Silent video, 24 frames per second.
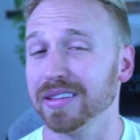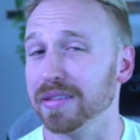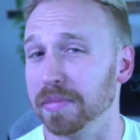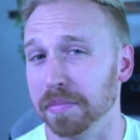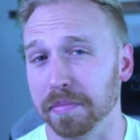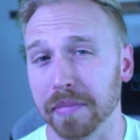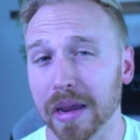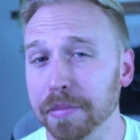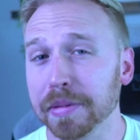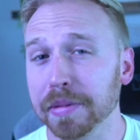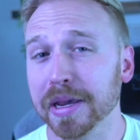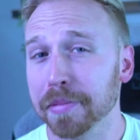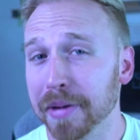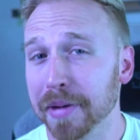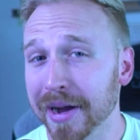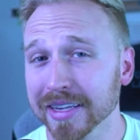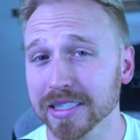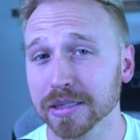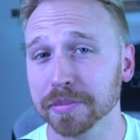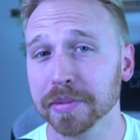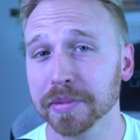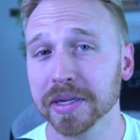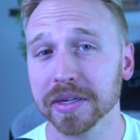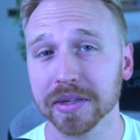Maybe a
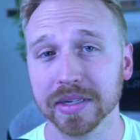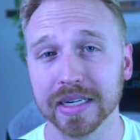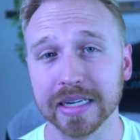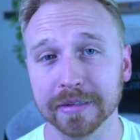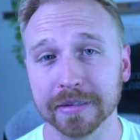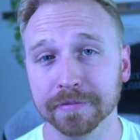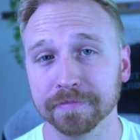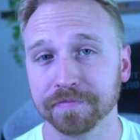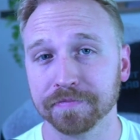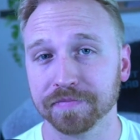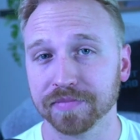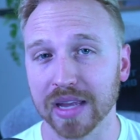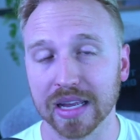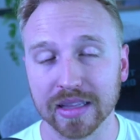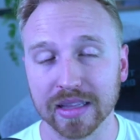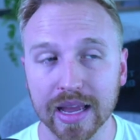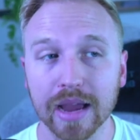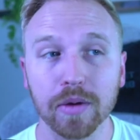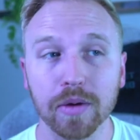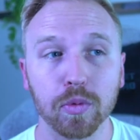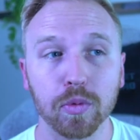possibility. And that would